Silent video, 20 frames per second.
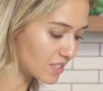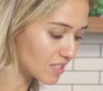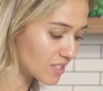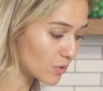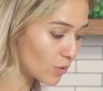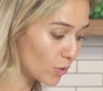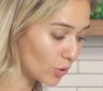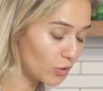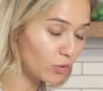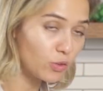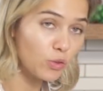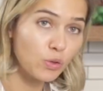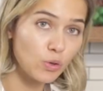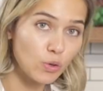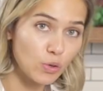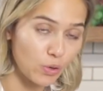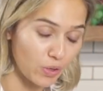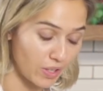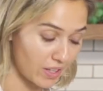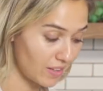it's going to
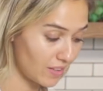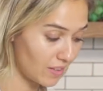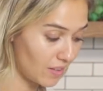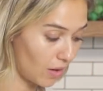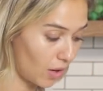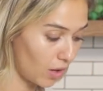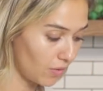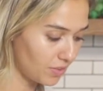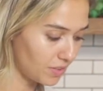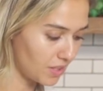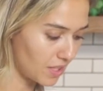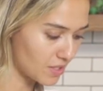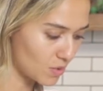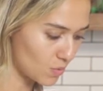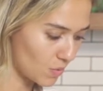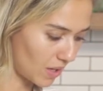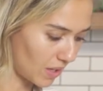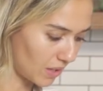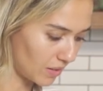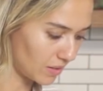cook in the oven
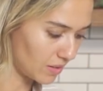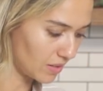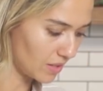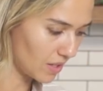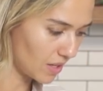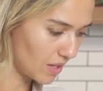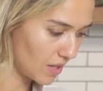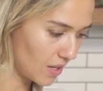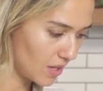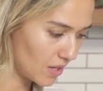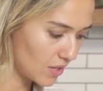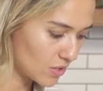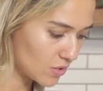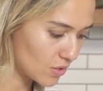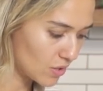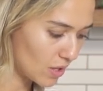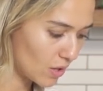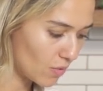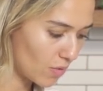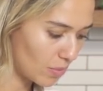as well.
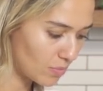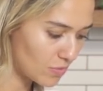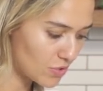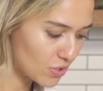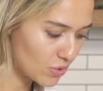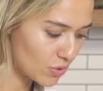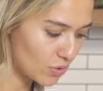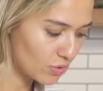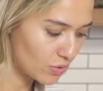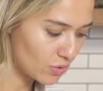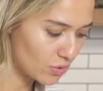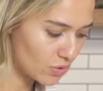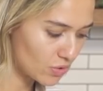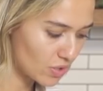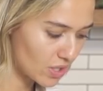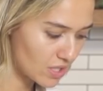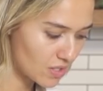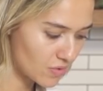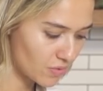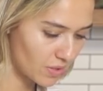So now I'm just going to
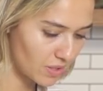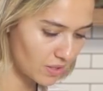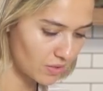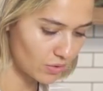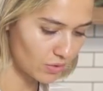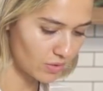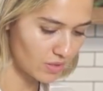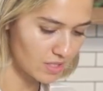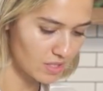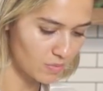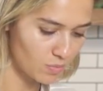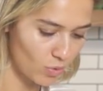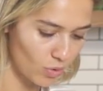transfer it to this